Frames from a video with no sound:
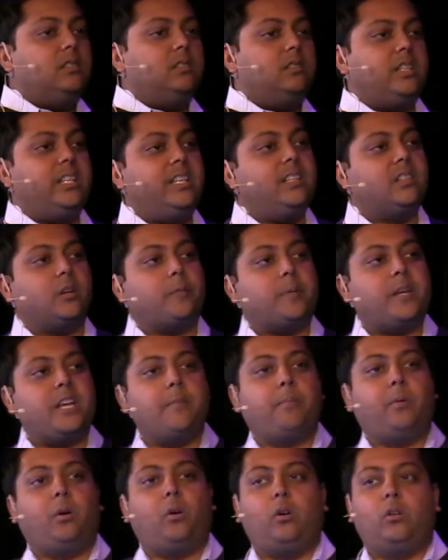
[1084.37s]
these are
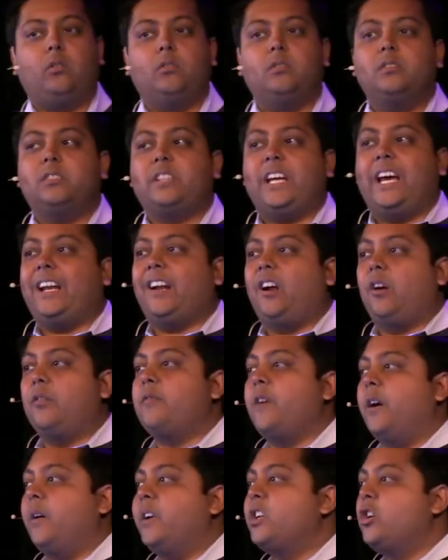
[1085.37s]
people that are
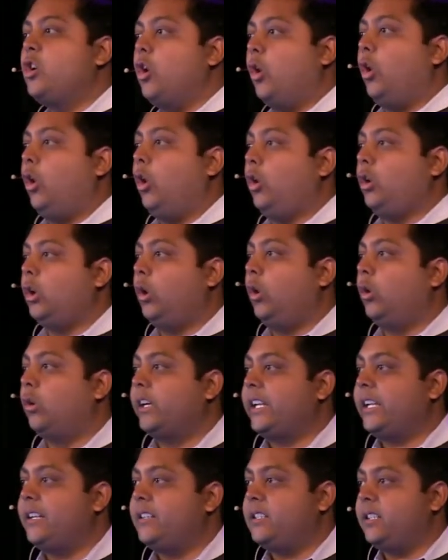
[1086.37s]
very
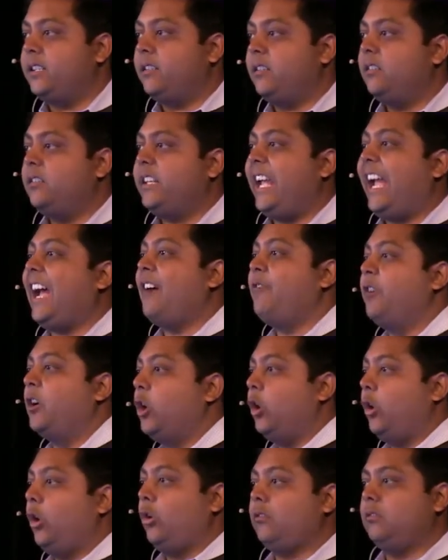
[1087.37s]
goal-oriented. They have a
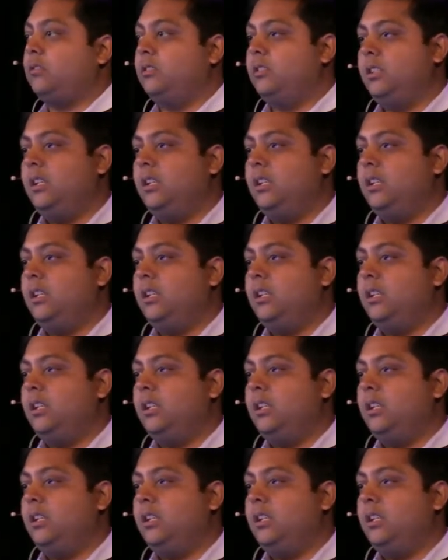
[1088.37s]
goal.